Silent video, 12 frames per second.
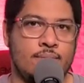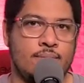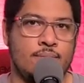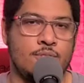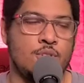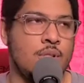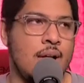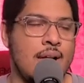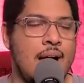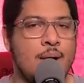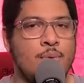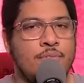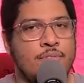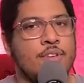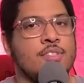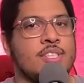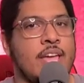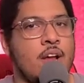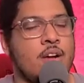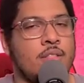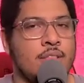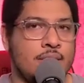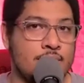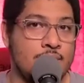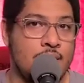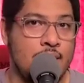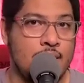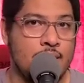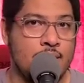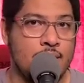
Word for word: So, like, I would feel scared on the inside,